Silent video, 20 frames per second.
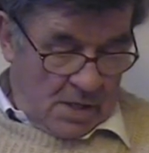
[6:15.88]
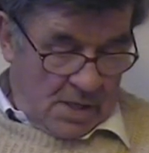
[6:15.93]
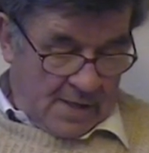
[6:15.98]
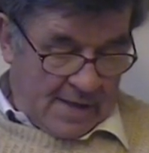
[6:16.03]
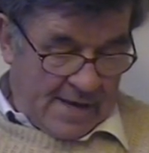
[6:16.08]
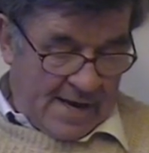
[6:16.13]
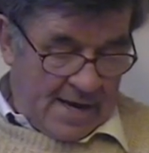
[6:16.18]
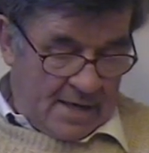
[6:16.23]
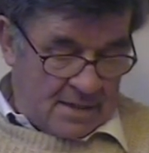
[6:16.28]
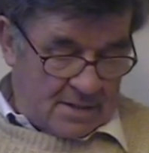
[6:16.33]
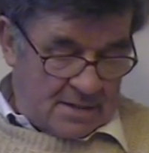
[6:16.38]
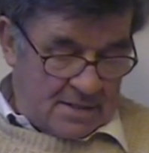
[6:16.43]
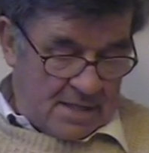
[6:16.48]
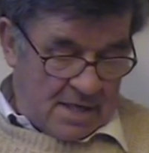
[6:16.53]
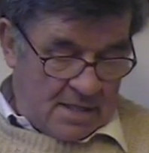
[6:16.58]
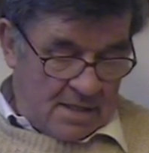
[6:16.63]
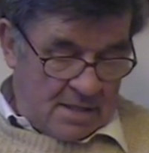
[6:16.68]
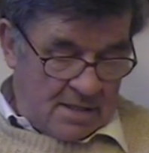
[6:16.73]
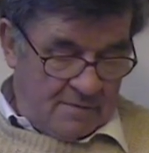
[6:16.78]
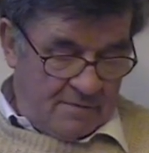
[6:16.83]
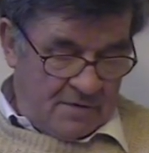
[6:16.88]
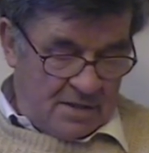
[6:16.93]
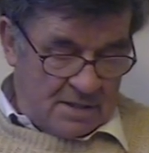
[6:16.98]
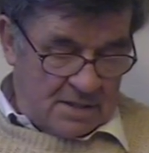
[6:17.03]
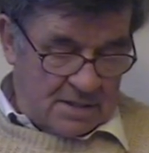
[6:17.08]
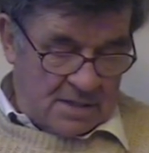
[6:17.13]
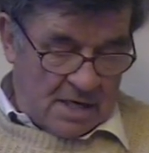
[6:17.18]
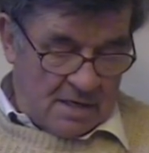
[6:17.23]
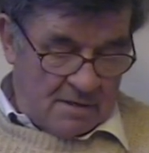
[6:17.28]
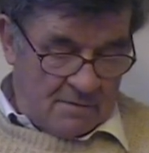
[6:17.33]
Catt said that if
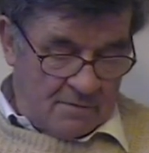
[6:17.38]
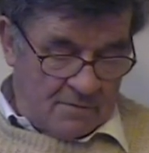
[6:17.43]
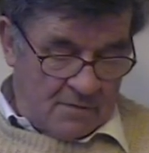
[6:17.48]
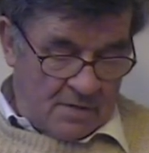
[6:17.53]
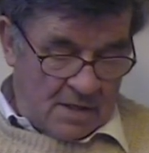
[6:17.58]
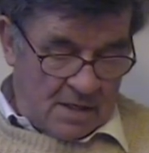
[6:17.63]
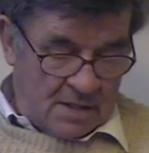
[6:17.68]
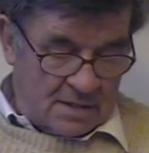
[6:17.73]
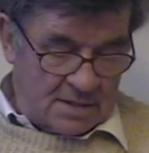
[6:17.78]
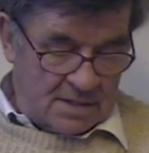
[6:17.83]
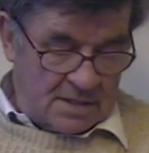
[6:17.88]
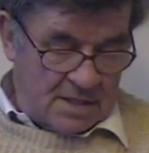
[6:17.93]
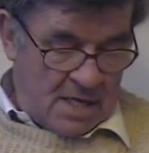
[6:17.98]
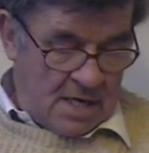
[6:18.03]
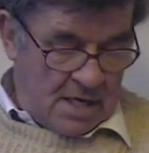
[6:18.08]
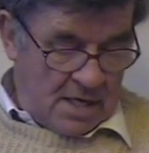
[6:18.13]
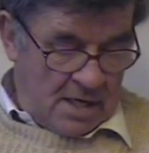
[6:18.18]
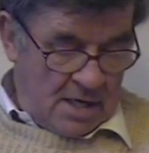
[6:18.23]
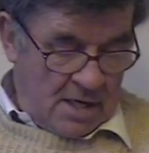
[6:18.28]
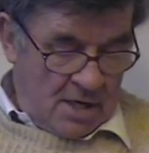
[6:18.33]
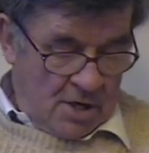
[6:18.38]
instead of a C